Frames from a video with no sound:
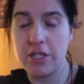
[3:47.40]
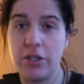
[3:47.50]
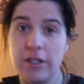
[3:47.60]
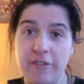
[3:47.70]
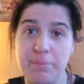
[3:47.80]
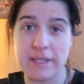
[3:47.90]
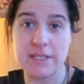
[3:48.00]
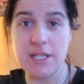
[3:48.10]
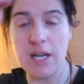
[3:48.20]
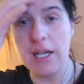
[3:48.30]
She could have
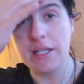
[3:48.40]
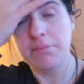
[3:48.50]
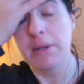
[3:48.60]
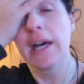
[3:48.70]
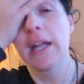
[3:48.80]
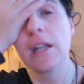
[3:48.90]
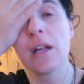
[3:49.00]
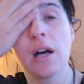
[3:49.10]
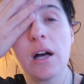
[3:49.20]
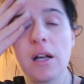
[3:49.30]
been done, but
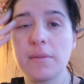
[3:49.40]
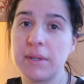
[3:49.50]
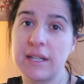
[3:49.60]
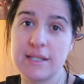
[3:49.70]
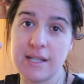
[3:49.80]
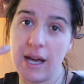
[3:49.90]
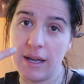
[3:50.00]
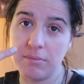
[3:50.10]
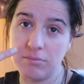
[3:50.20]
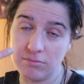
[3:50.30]
because
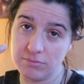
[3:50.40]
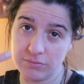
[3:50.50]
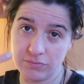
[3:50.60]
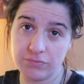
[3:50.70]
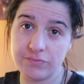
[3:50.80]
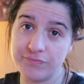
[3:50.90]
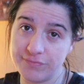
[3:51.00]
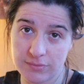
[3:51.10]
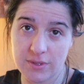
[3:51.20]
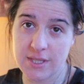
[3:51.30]
I'm
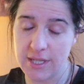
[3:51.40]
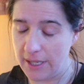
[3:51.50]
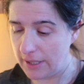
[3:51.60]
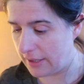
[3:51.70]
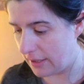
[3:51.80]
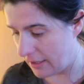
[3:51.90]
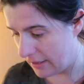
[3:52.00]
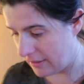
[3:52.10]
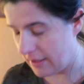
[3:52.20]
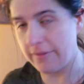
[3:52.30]
sick,
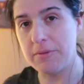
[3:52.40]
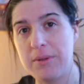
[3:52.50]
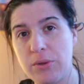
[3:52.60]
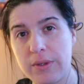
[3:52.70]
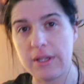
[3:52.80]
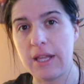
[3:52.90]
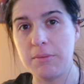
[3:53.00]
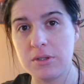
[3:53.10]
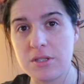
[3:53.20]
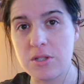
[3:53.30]
I haven't been really
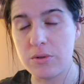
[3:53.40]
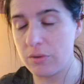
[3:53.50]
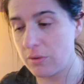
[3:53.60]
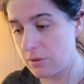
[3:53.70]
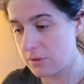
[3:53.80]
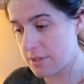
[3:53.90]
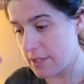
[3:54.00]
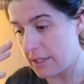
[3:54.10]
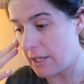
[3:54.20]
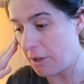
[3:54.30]
able to
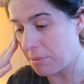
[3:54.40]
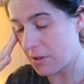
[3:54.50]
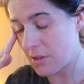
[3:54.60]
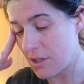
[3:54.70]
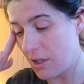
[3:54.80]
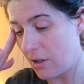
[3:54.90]
sit and help her, so.